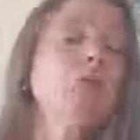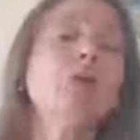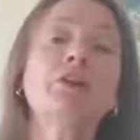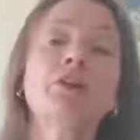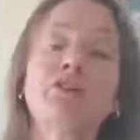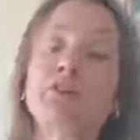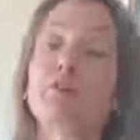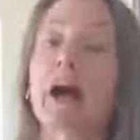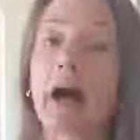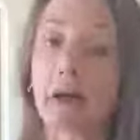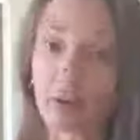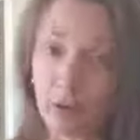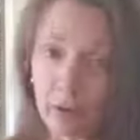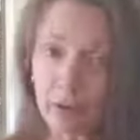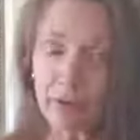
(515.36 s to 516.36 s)
Once you've
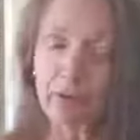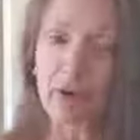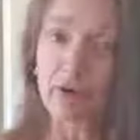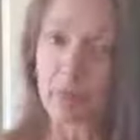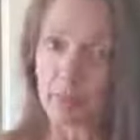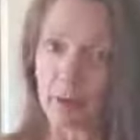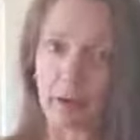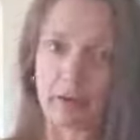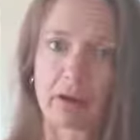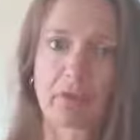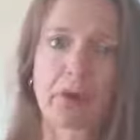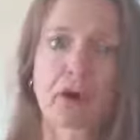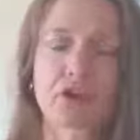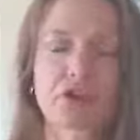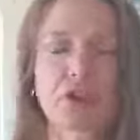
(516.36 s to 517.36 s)
unearthed those buried
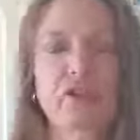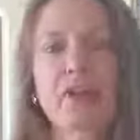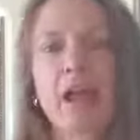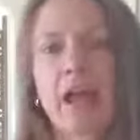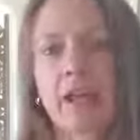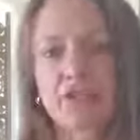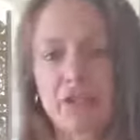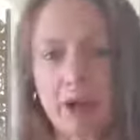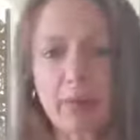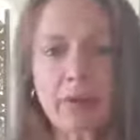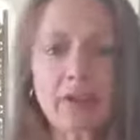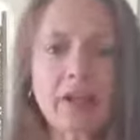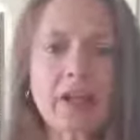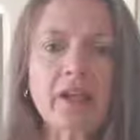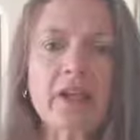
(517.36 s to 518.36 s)
emotions,
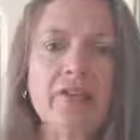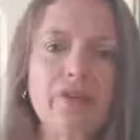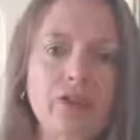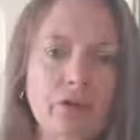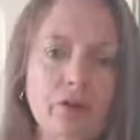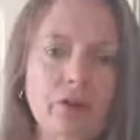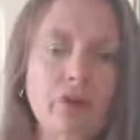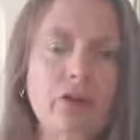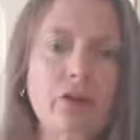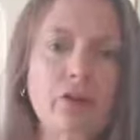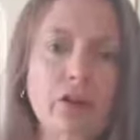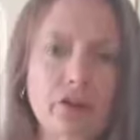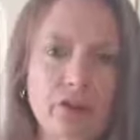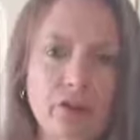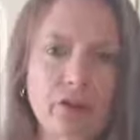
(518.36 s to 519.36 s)
tapping then gives you the,
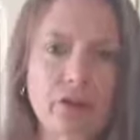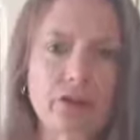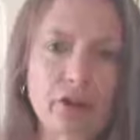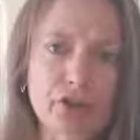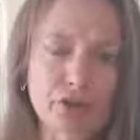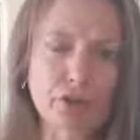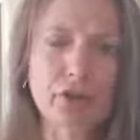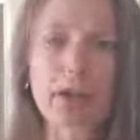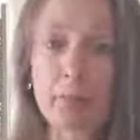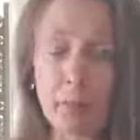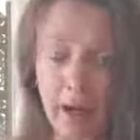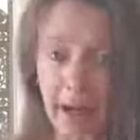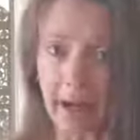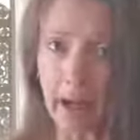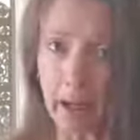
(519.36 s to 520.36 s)
the, the, the tool, it
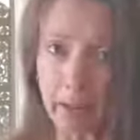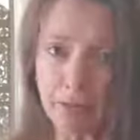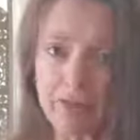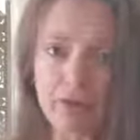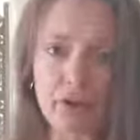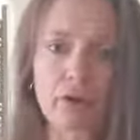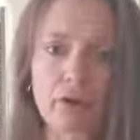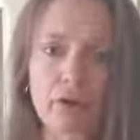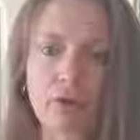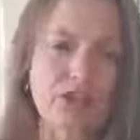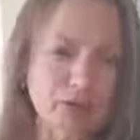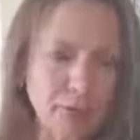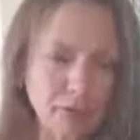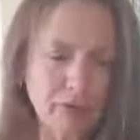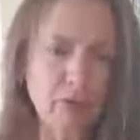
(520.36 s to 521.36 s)
empowers you
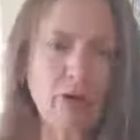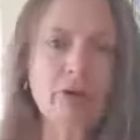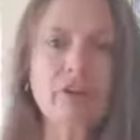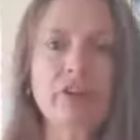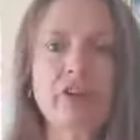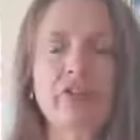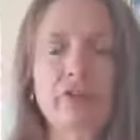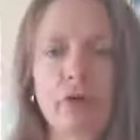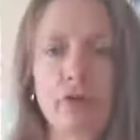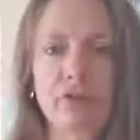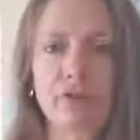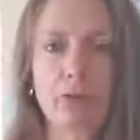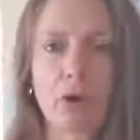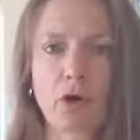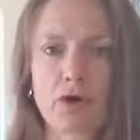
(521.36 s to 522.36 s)
to process
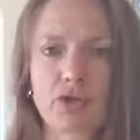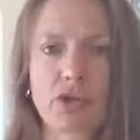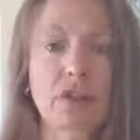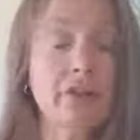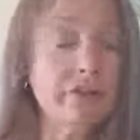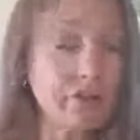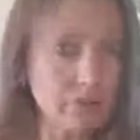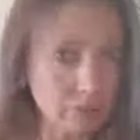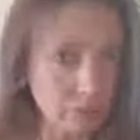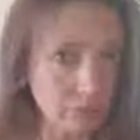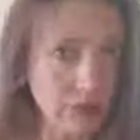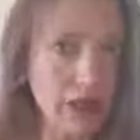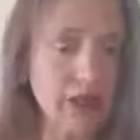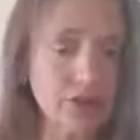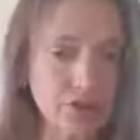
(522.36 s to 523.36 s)
those emotions
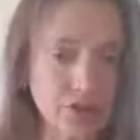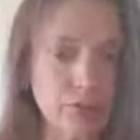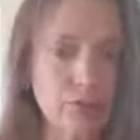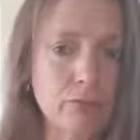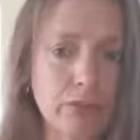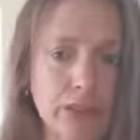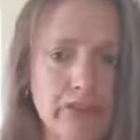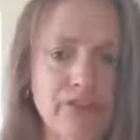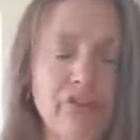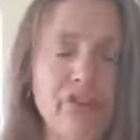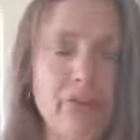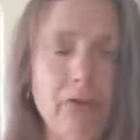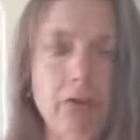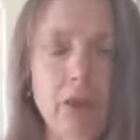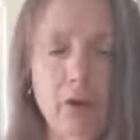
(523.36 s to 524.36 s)
and, and when
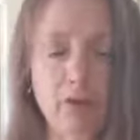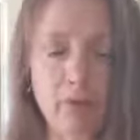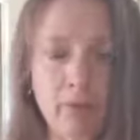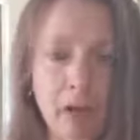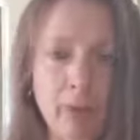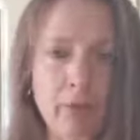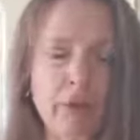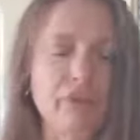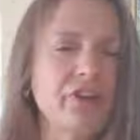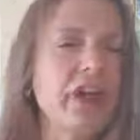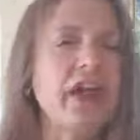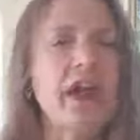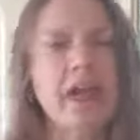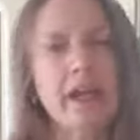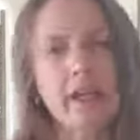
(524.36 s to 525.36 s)
necessary, those memories
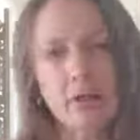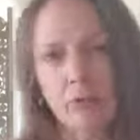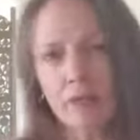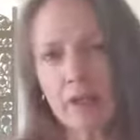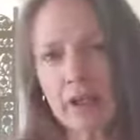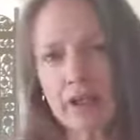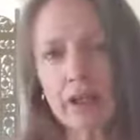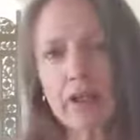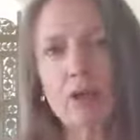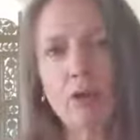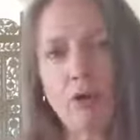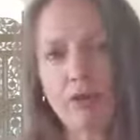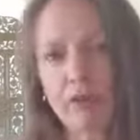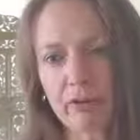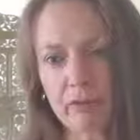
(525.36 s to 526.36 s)
in a really
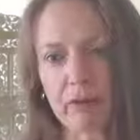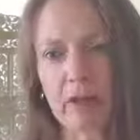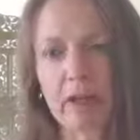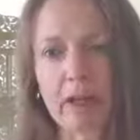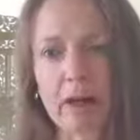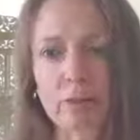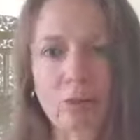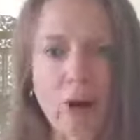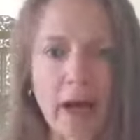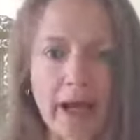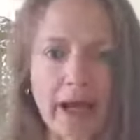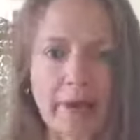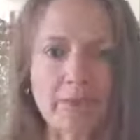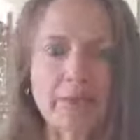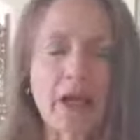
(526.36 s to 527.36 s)
non threatening
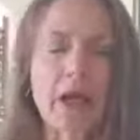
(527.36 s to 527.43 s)
way.